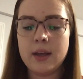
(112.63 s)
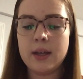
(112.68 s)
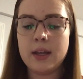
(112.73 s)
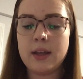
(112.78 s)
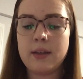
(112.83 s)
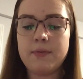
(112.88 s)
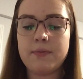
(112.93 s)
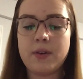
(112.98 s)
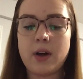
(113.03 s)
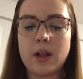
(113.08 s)

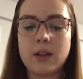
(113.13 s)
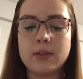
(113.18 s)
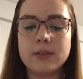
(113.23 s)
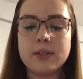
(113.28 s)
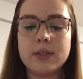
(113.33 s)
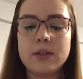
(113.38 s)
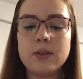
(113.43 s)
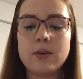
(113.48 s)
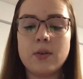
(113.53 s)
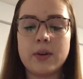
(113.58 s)
He follows
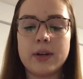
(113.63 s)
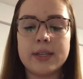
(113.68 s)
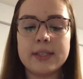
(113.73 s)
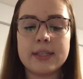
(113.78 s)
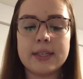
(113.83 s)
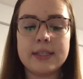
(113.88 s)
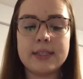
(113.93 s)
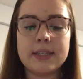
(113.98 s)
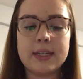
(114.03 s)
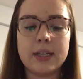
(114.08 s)
the noise
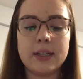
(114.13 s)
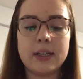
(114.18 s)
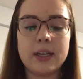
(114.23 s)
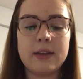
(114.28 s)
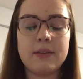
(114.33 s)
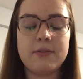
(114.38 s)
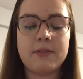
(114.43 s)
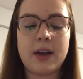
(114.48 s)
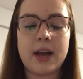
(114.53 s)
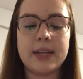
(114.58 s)
until
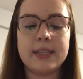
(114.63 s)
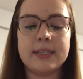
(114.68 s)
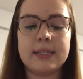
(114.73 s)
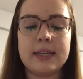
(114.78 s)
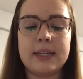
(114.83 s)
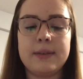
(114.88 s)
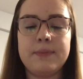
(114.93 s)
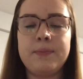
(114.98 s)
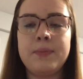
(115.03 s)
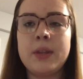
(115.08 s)
he finds
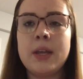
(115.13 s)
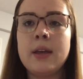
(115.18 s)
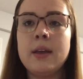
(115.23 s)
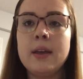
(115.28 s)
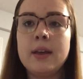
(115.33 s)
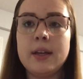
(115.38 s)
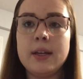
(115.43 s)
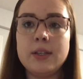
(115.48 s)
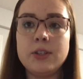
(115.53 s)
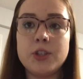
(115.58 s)
it.
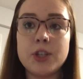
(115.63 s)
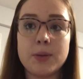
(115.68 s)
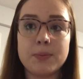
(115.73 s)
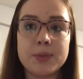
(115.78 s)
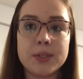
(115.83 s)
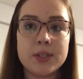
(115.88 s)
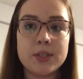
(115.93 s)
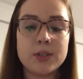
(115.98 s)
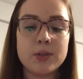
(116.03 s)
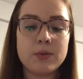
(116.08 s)
He
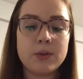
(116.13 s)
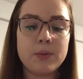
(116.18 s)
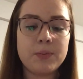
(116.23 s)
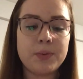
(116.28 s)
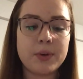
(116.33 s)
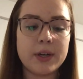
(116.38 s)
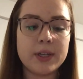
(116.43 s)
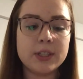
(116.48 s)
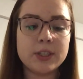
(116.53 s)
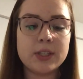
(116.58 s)
jumps into a
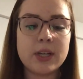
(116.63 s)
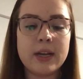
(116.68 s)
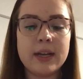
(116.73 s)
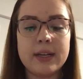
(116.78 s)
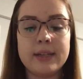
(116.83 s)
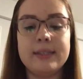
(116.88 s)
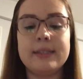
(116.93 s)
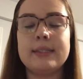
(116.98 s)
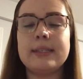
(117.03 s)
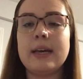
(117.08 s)
bush,
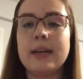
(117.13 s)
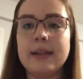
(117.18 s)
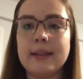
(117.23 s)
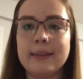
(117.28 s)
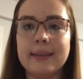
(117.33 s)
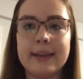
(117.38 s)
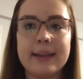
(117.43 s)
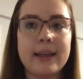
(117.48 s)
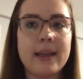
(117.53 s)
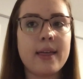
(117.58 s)
and
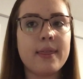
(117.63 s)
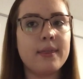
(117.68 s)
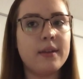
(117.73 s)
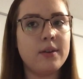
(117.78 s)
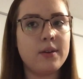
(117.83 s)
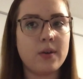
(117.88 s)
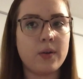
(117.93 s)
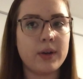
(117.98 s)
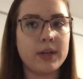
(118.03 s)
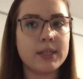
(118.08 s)
suddenly the
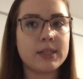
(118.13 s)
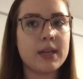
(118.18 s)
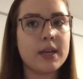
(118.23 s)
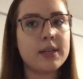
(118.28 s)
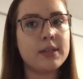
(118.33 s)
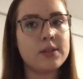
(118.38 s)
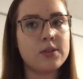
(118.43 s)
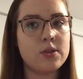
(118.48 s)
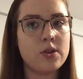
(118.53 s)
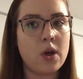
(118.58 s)
noise
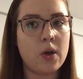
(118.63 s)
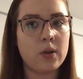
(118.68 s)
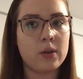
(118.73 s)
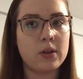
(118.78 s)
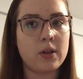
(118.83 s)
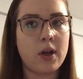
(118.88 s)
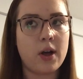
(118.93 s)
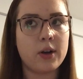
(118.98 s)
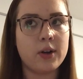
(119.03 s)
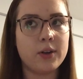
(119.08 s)
is no
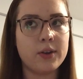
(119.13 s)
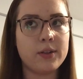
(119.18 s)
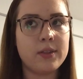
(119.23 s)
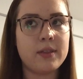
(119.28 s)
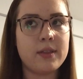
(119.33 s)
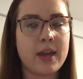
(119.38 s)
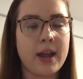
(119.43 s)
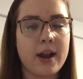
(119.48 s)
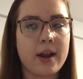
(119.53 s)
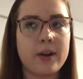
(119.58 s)
longer
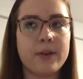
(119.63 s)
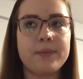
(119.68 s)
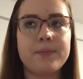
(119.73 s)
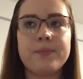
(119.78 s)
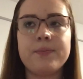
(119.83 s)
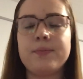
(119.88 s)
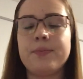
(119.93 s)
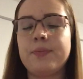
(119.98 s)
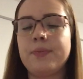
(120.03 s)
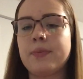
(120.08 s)
there.
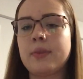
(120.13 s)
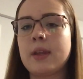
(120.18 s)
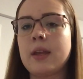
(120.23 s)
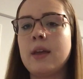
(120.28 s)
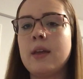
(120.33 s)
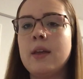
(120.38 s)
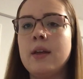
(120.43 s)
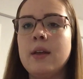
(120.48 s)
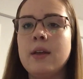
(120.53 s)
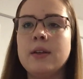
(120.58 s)

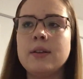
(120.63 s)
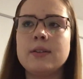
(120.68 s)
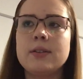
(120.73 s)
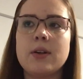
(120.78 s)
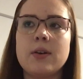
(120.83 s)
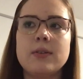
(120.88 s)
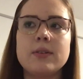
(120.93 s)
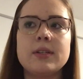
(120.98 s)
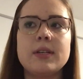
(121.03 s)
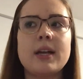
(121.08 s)

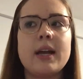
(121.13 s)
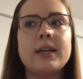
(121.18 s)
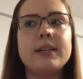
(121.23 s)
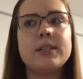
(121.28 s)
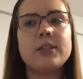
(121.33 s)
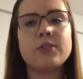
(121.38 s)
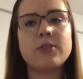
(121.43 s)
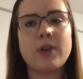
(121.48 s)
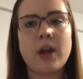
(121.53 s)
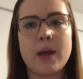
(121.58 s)
So, did I
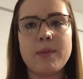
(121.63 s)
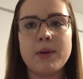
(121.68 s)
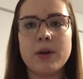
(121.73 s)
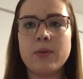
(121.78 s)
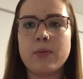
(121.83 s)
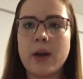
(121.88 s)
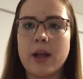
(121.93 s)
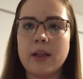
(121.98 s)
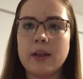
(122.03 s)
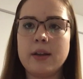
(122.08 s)
describe it
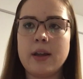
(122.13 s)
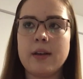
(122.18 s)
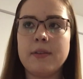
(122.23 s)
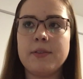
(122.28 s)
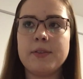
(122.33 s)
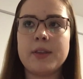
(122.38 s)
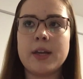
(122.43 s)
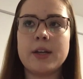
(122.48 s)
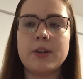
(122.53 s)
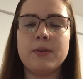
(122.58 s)
well
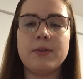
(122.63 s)
enough that